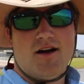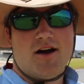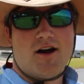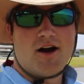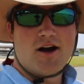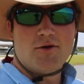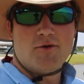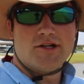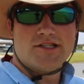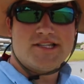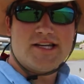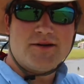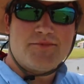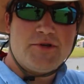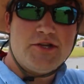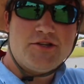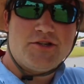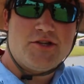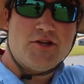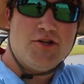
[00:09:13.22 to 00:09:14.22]
all right what's up
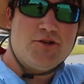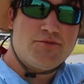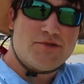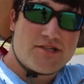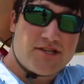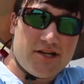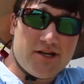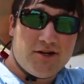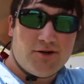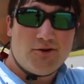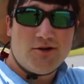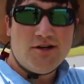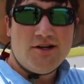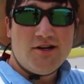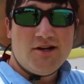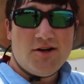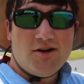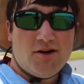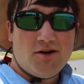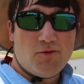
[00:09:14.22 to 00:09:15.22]
youtube so
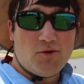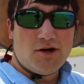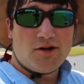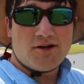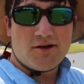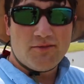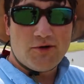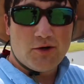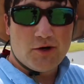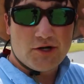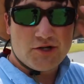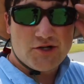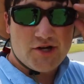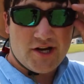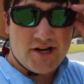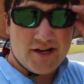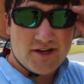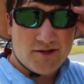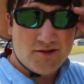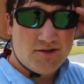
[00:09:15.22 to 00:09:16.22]
welcome to our
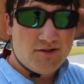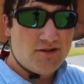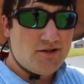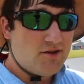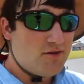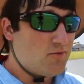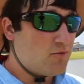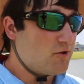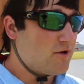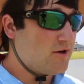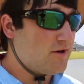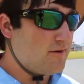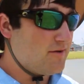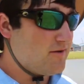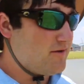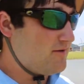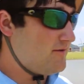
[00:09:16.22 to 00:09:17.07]
channel we're